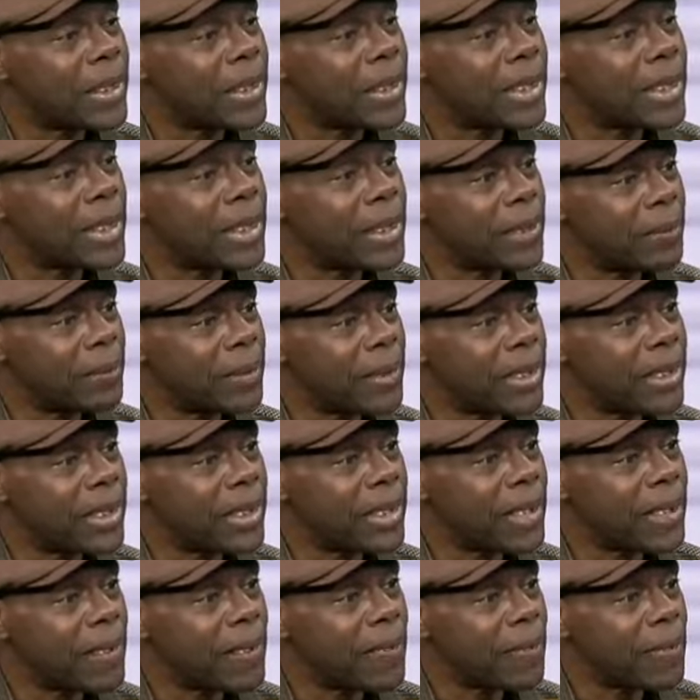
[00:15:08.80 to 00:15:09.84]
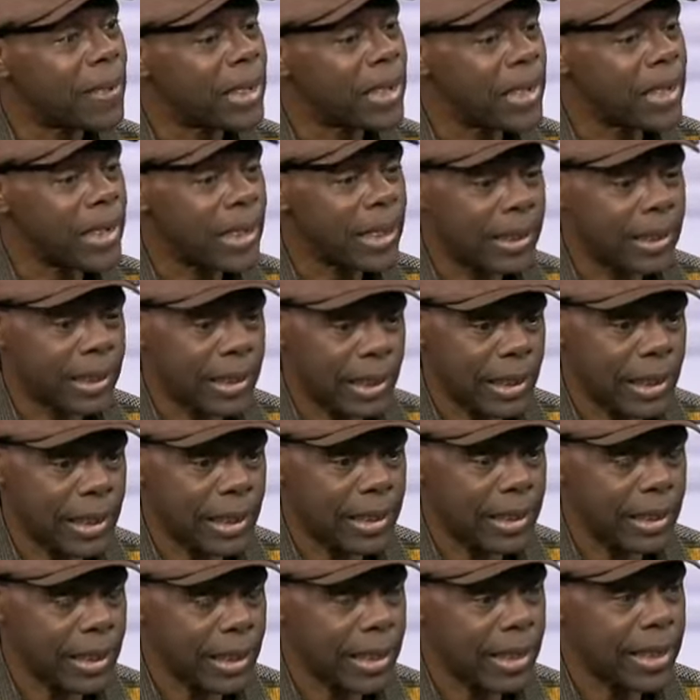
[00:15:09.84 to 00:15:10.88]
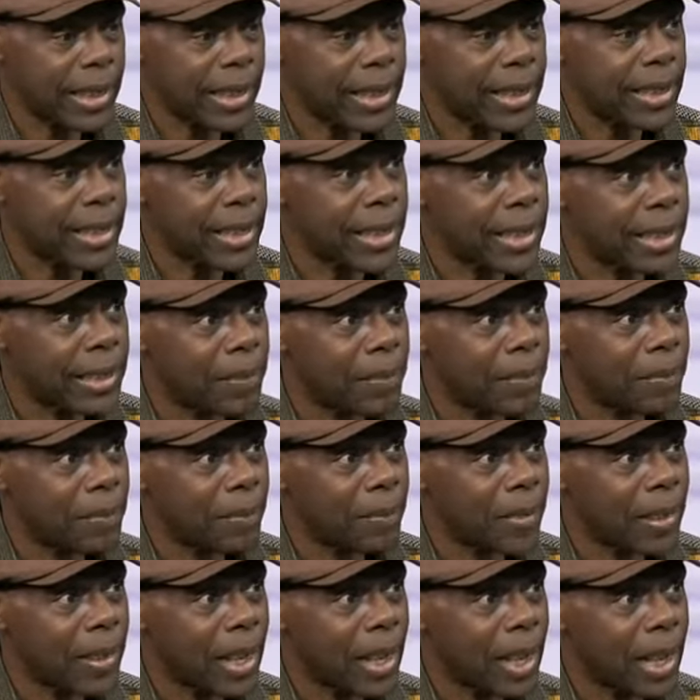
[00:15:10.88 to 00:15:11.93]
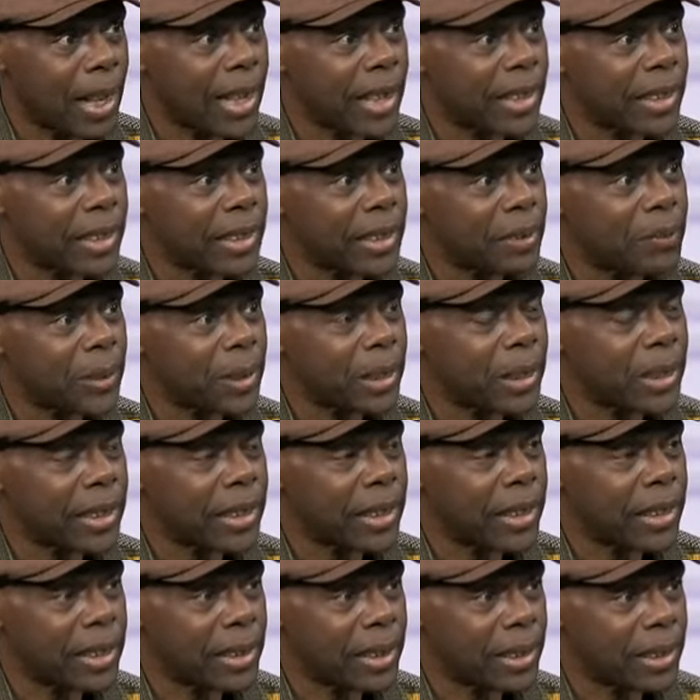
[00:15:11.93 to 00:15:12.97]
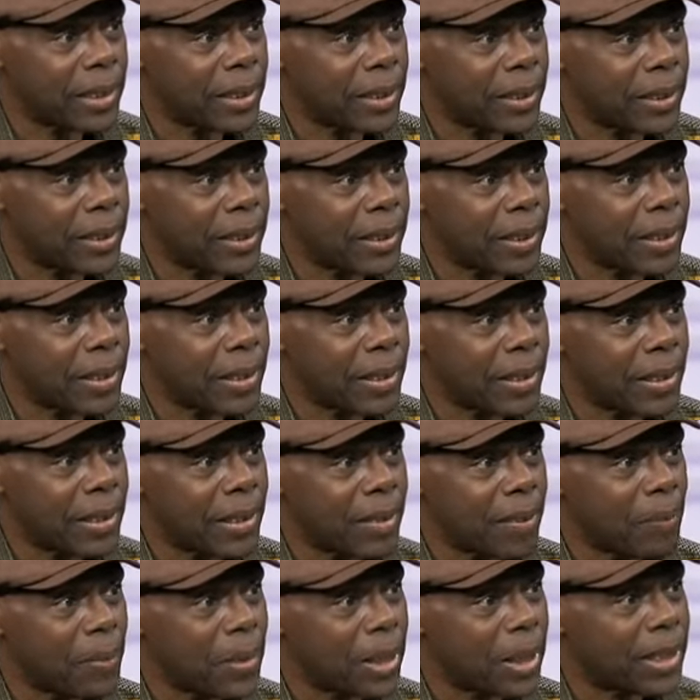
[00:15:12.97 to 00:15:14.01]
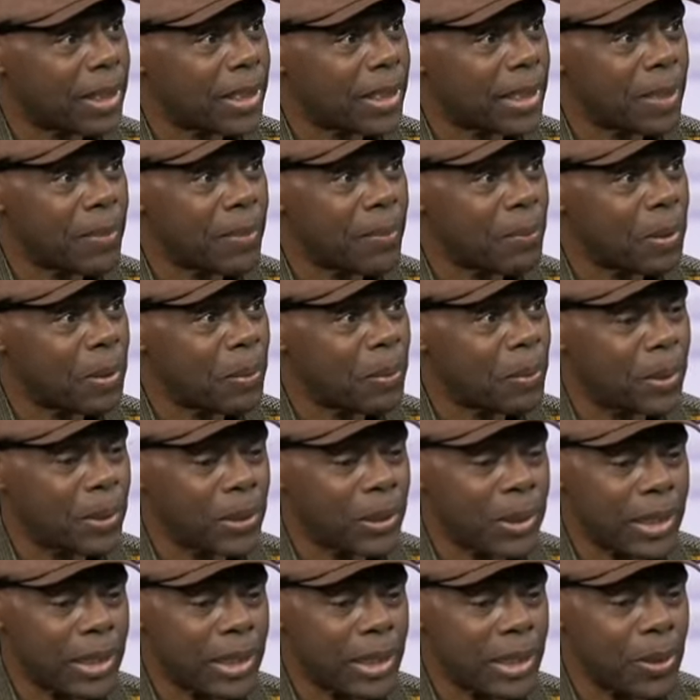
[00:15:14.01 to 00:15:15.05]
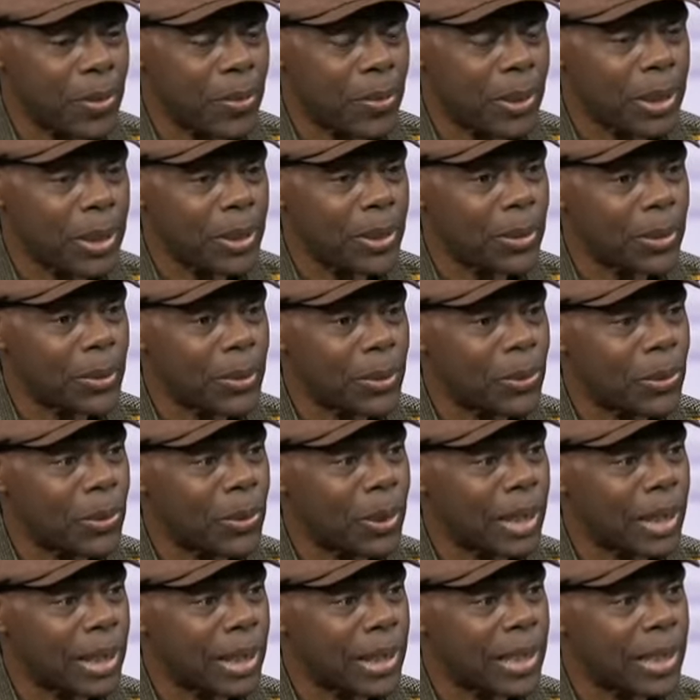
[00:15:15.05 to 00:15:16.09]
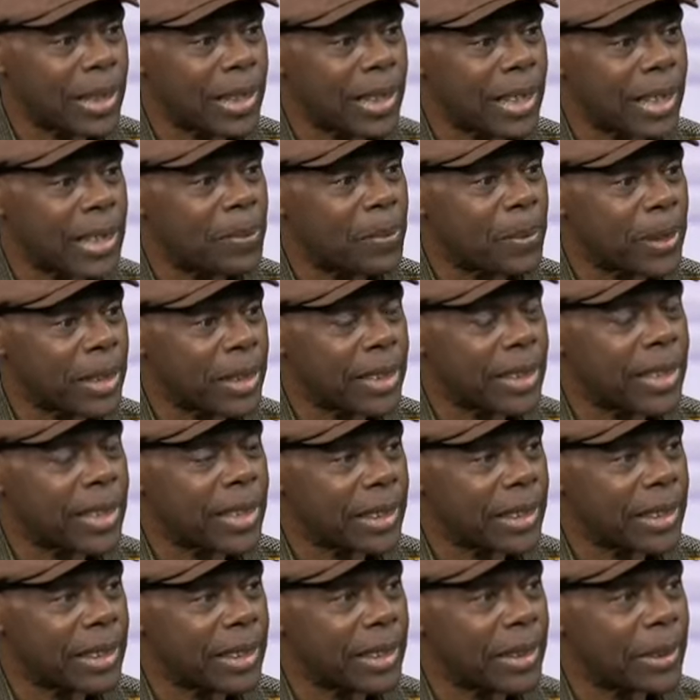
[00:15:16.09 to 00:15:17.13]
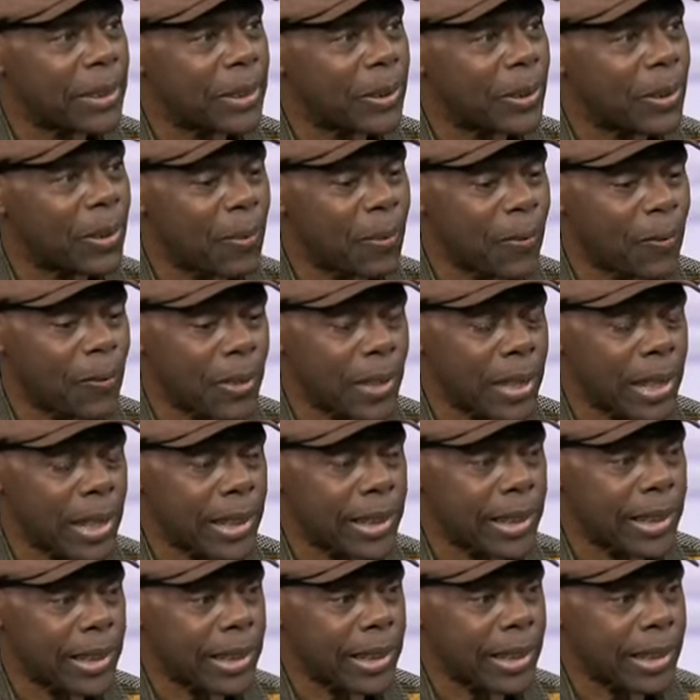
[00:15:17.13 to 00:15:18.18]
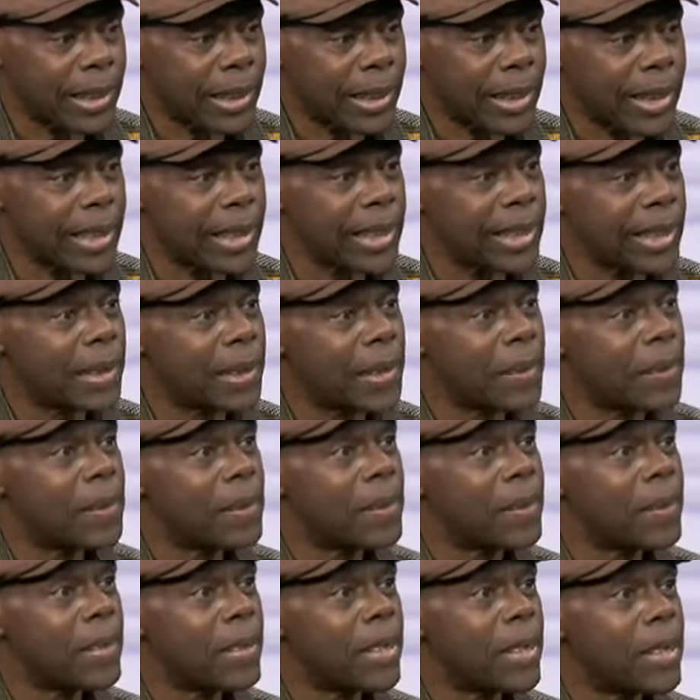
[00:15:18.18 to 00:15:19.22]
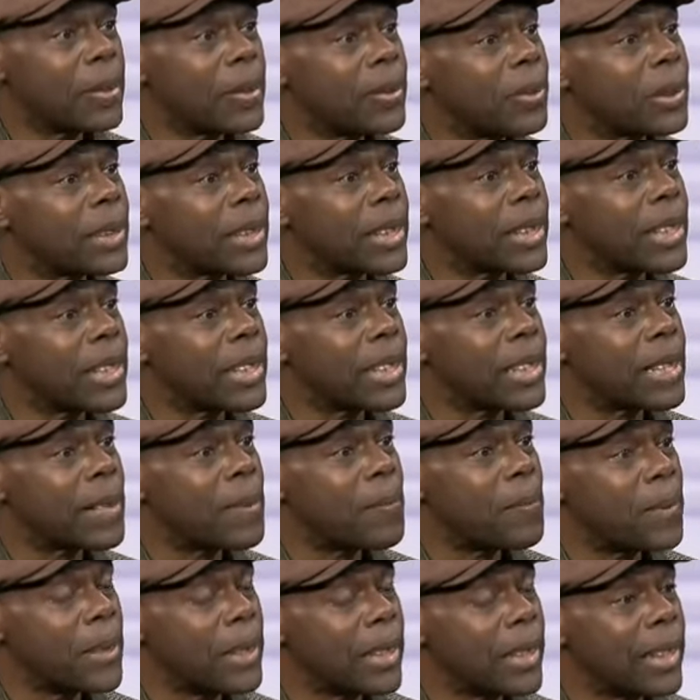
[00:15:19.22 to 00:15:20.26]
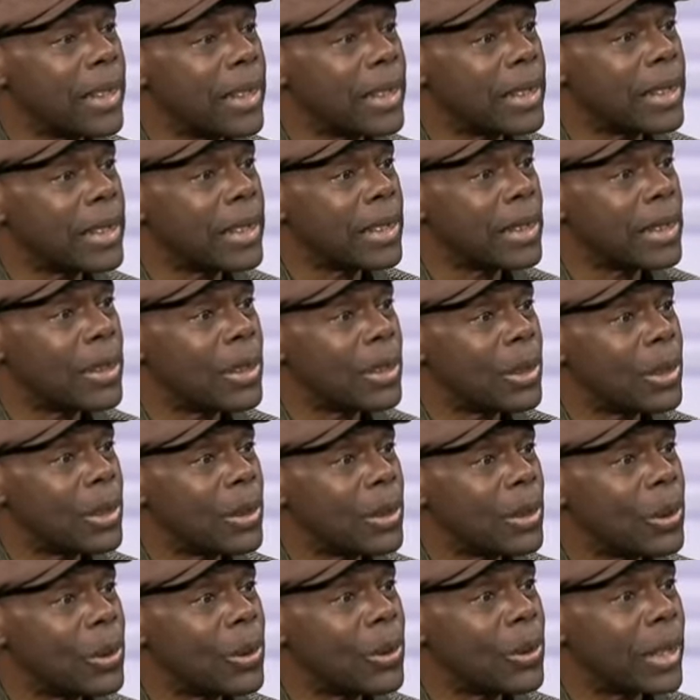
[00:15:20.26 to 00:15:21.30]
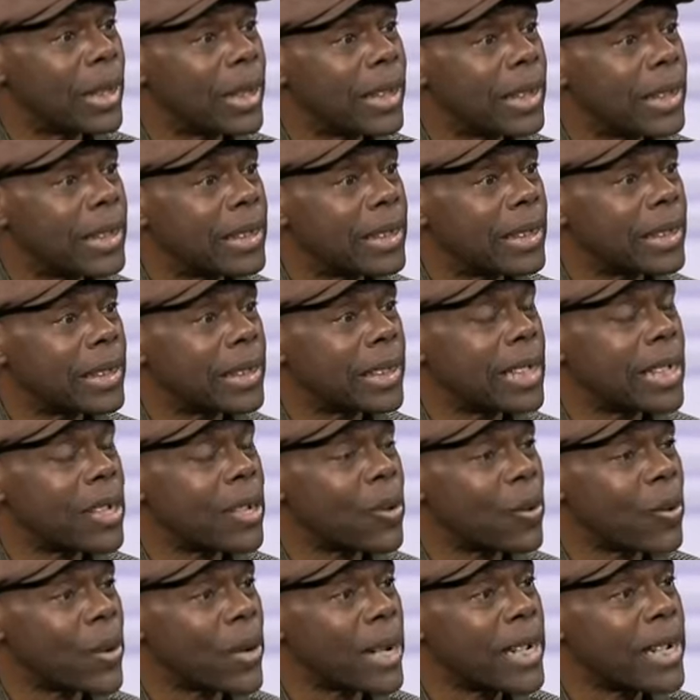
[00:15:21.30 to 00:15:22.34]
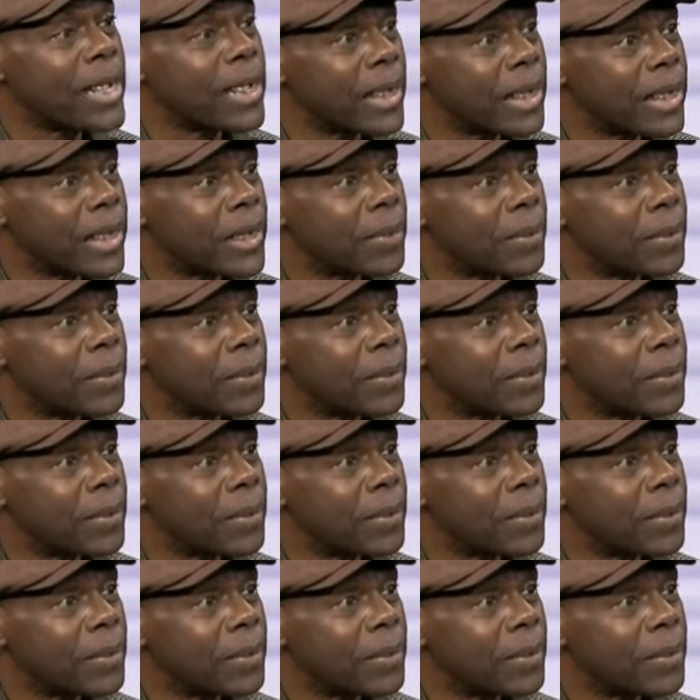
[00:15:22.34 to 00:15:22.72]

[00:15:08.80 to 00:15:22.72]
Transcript: delivered a Felix Tshisekedi as the president. Mm. But some people say when you look at that presidency of Felix Tshisekedi, he looks like a man who has a rank,